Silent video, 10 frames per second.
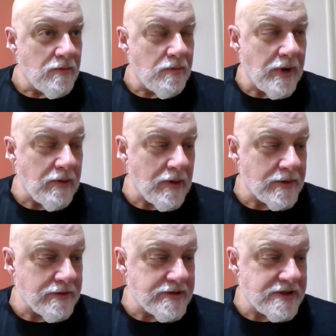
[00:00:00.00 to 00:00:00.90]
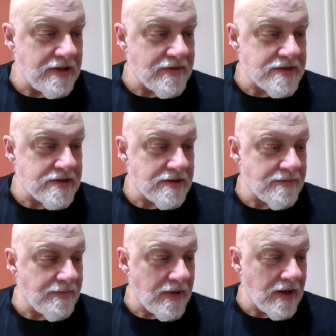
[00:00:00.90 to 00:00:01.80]
by Robert Louis
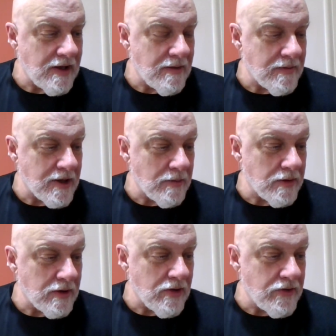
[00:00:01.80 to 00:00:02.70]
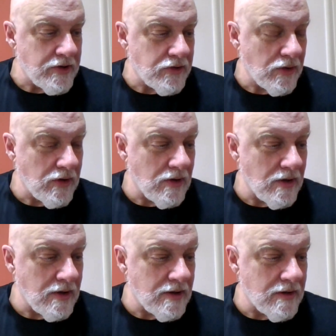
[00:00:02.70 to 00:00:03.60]
Stevenson, a couple of Conan
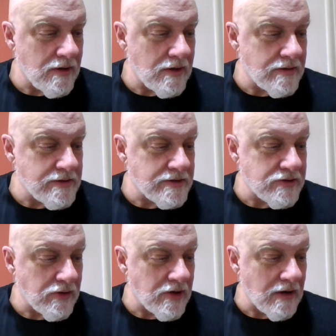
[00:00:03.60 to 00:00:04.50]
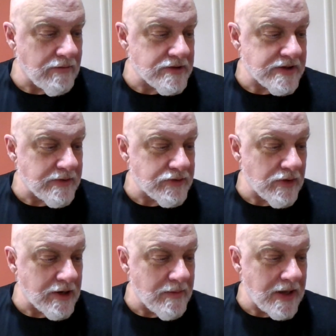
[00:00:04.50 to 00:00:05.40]
Doyle short novels I was
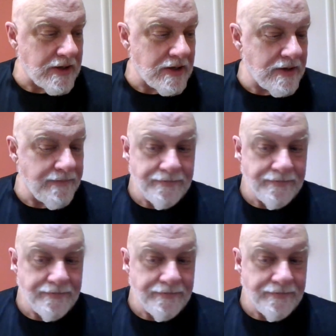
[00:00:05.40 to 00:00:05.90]
recommended.